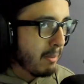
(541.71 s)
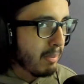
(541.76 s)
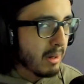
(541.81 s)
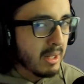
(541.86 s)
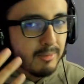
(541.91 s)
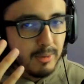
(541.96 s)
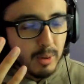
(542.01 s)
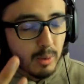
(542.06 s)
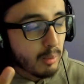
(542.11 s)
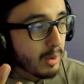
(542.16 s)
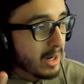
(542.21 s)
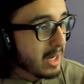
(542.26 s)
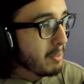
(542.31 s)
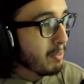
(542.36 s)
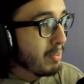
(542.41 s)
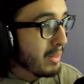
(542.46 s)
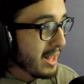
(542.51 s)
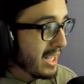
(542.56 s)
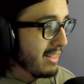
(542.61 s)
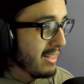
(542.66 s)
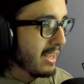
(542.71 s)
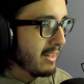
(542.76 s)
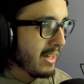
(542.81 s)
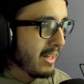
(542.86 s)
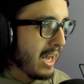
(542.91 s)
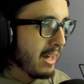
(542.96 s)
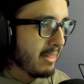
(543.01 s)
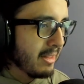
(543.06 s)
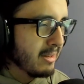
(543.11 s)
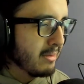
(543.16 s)
but if you already play like
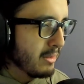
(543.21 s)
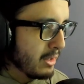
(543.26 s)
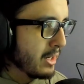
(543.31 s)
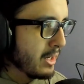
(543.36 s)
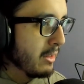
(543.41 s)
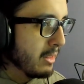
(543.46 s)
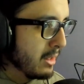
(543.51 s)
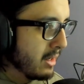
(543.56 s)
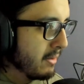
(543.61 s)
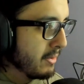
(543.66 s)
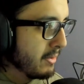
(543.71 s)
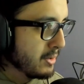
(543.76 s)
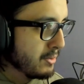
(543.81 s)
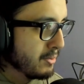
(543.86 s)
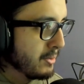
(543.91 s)
that, then you're gonna love this